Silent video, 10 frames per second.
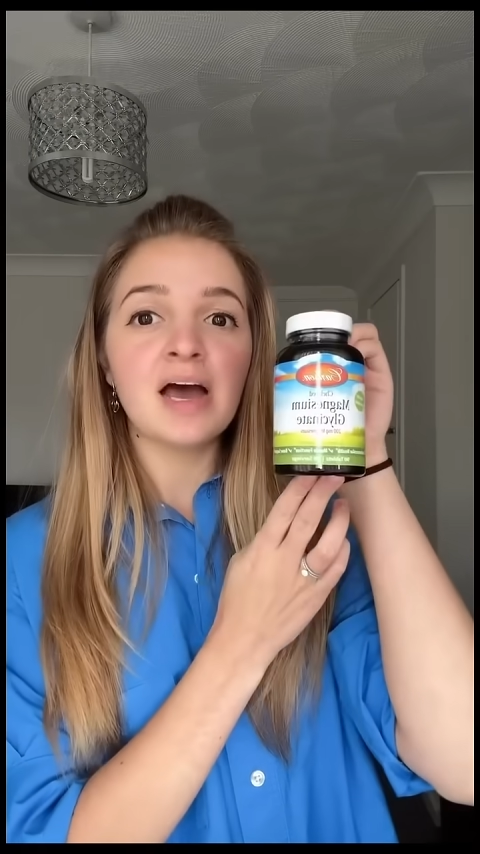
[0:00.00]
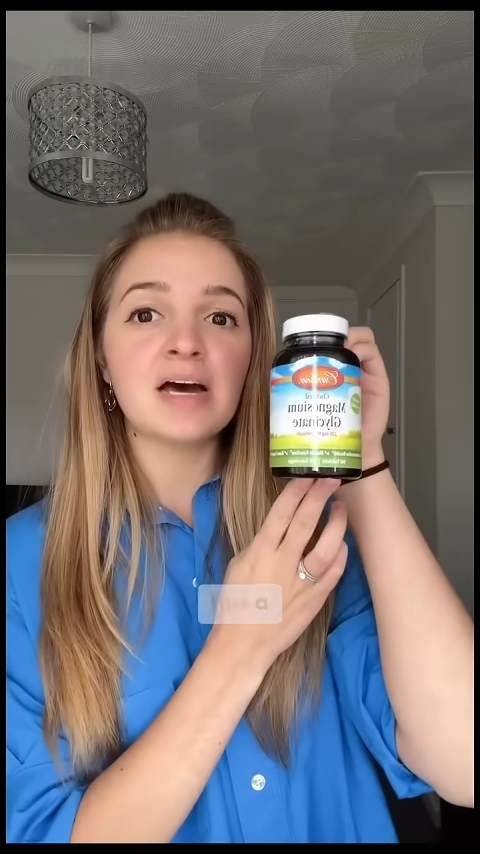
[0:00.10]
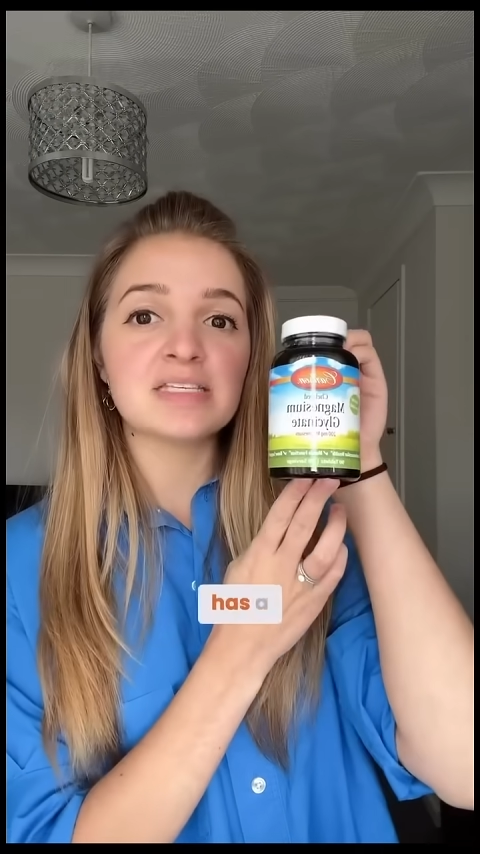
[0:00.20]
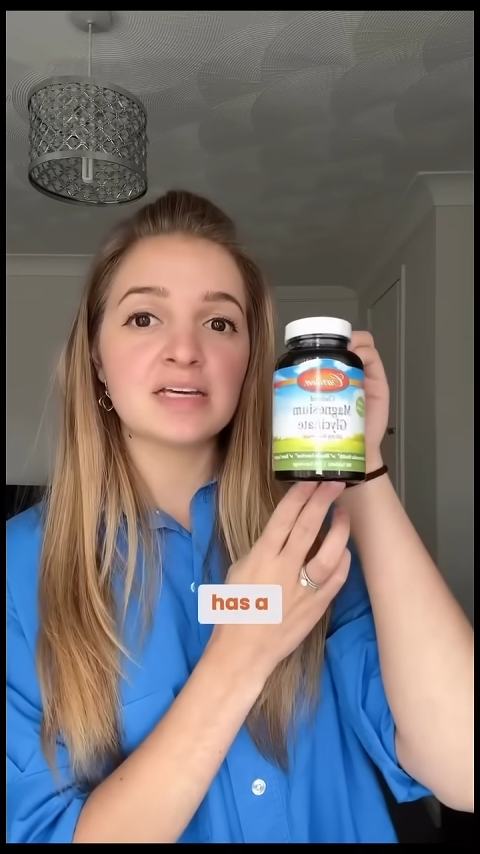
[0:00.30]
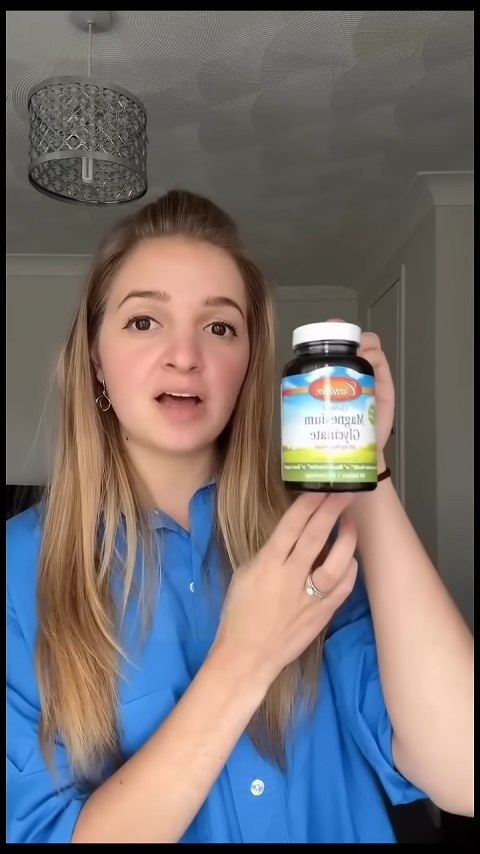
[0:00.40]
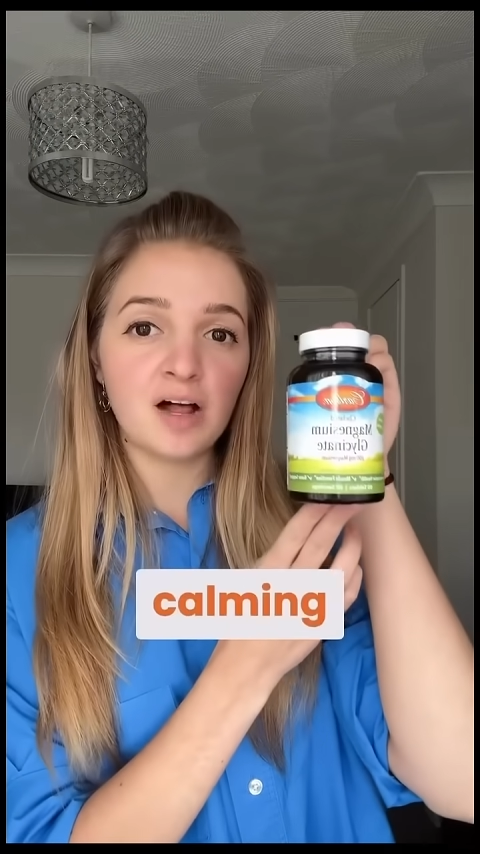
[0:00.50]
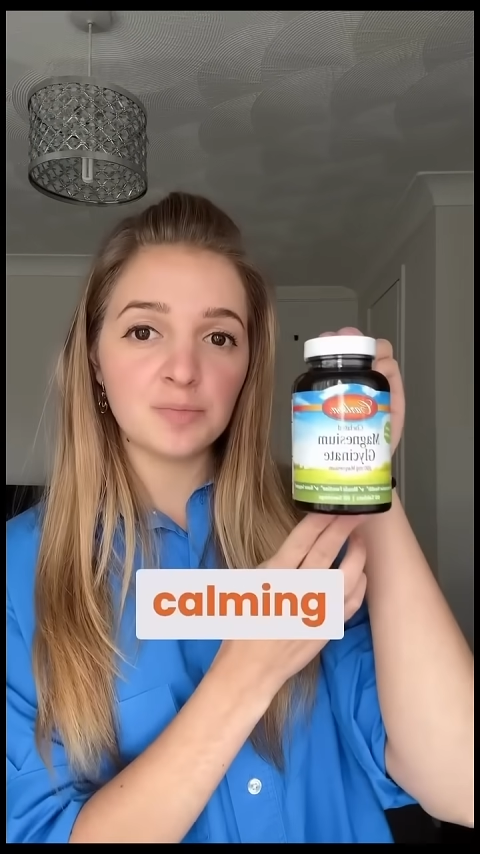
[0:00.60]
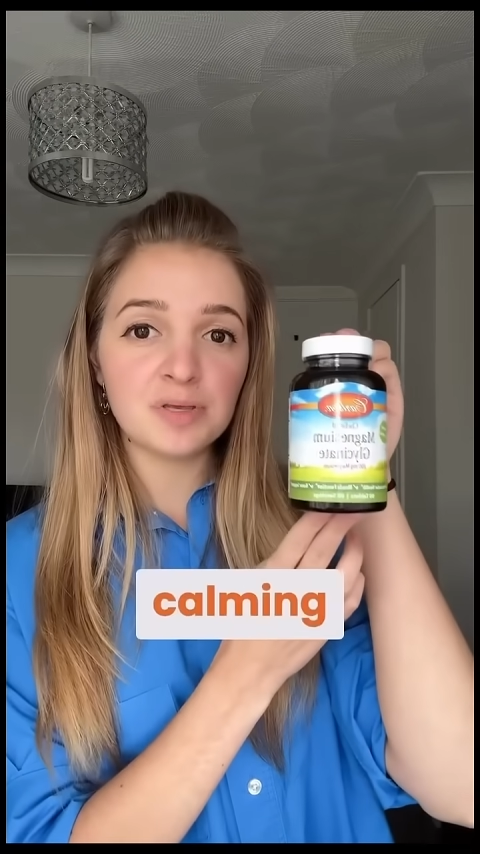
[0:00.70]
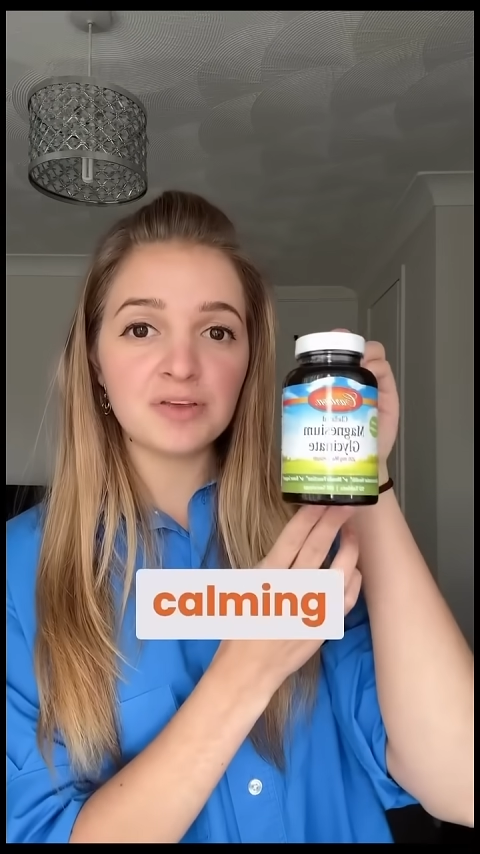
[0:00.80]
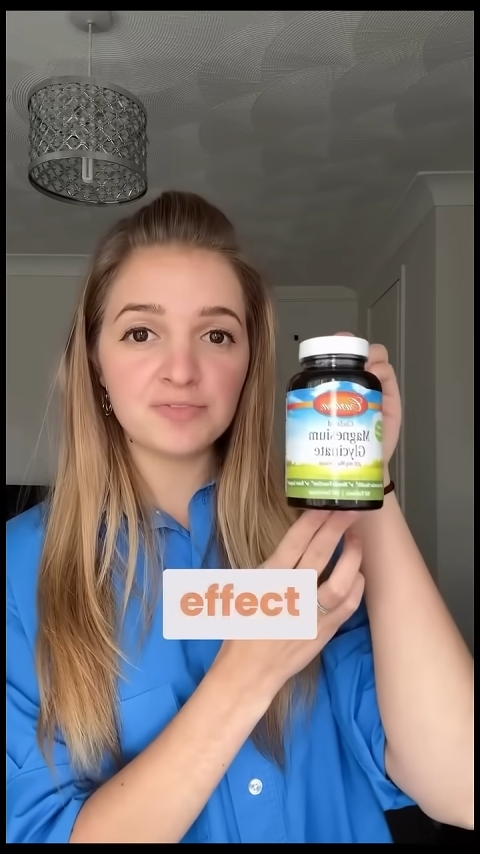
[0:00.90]
has a
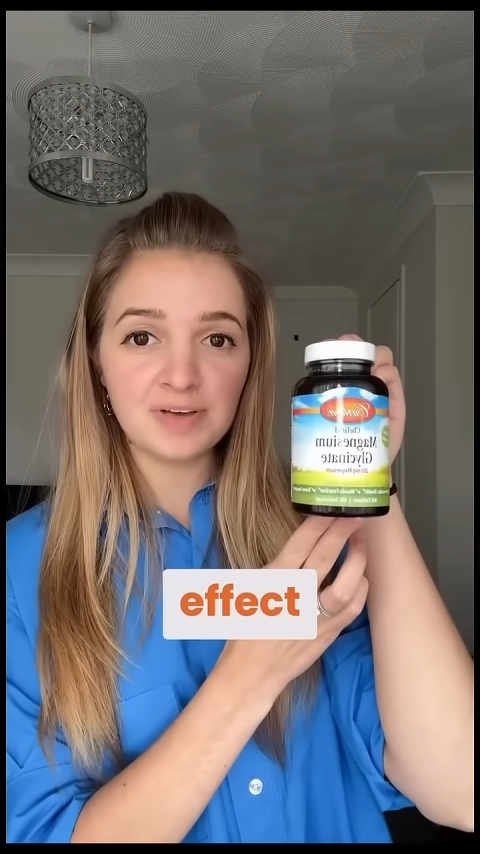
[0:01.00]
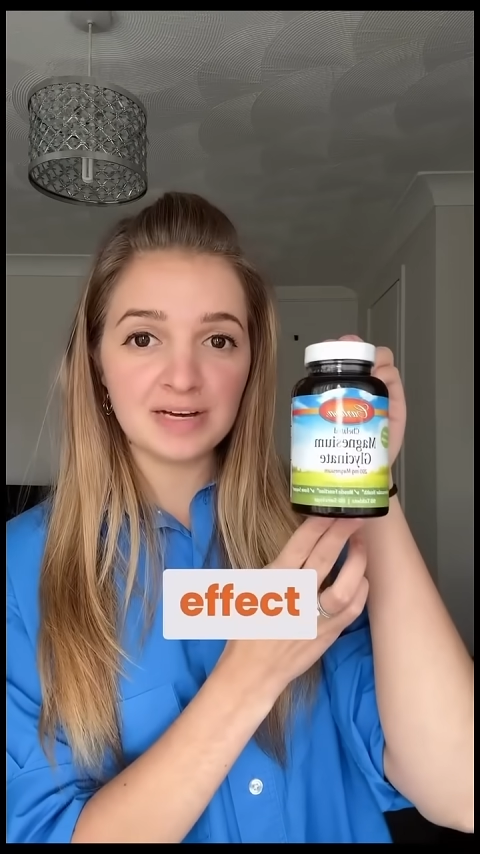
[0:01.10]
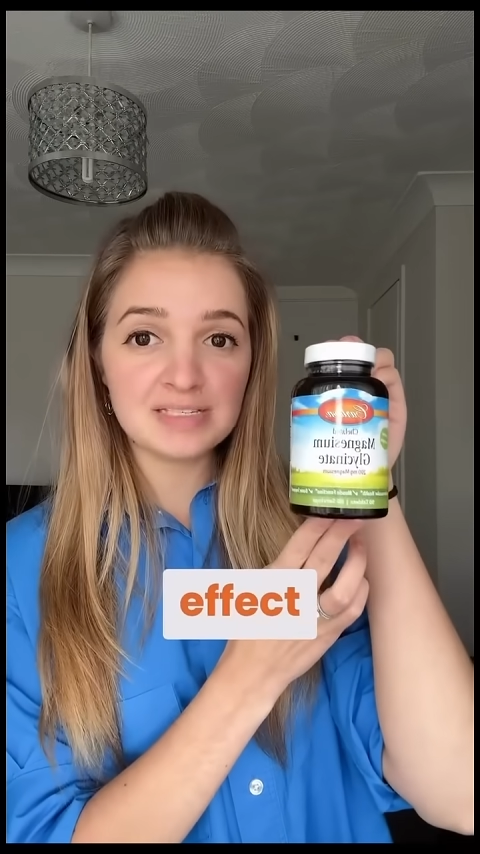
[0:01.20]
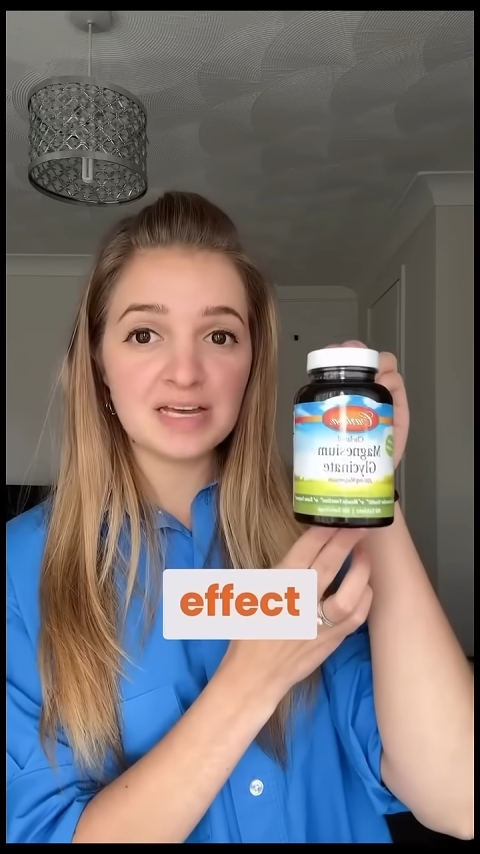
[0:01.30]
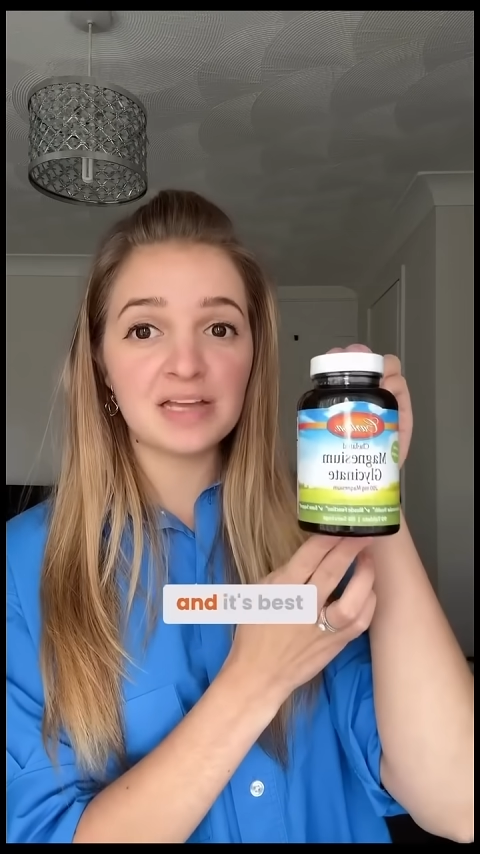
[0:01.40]
calming effect